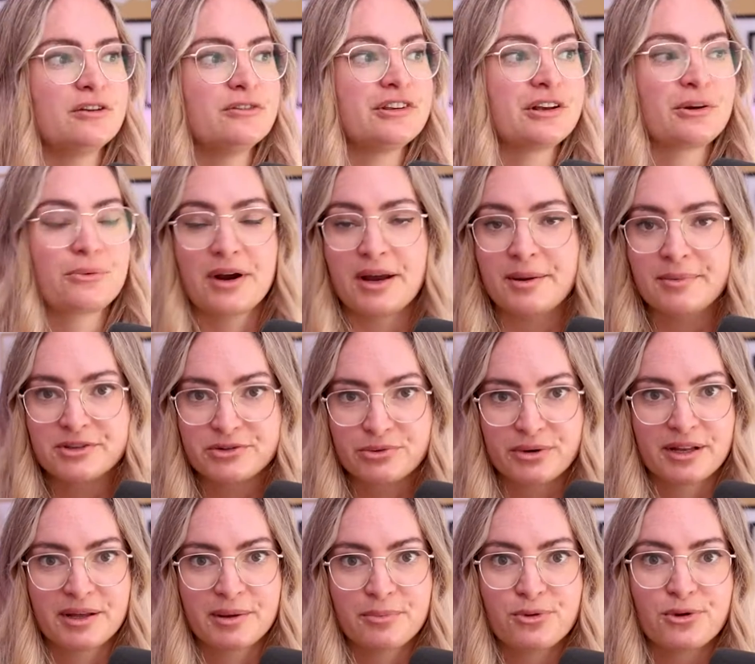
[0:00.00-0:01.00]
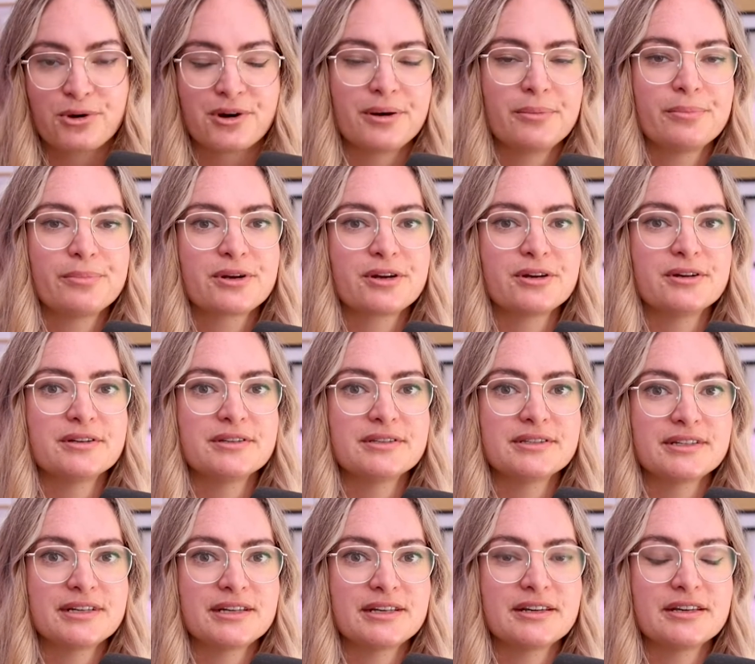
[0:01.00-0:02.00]
And using rem is really important
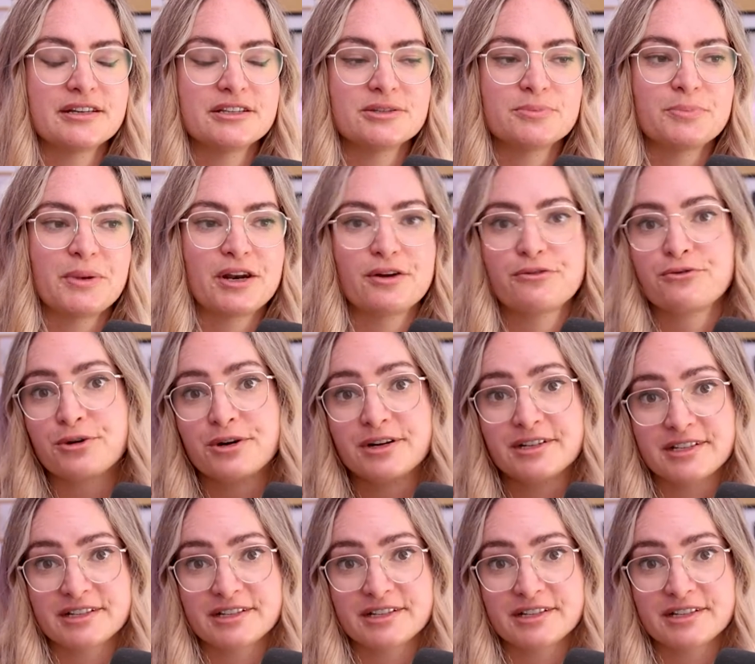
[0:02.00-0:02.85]
because it is better for